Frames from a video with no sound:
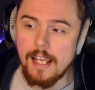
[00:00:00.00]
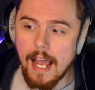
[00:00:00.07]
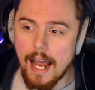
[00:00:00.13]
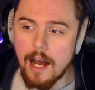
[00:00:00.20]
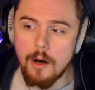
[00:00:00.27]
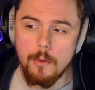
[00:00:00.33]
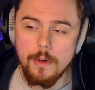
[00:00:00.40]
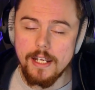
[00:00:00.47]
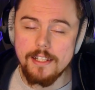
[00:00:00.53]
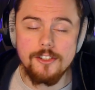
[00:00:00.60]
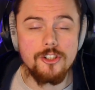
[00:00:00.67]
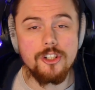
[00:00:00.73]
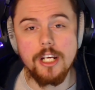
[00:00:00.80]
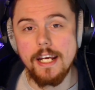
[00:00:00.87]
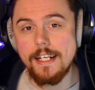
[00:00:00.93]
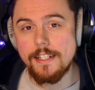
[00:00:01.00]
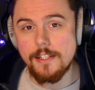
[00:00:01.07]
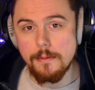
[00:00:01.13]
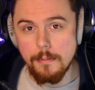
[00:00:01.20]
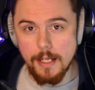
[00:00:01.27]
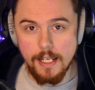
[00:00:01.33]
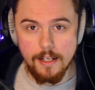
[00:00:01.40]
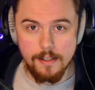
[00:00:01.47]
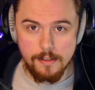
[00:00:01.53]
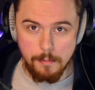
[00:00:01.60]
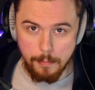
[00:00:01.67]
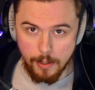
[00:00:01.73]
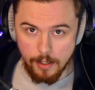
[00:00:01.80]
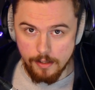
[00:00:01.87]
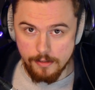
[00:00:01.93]
how it's changed me as a
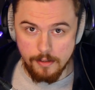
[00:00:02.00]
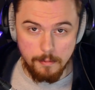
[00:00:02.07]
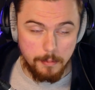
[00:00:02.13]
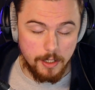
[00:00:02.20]
person,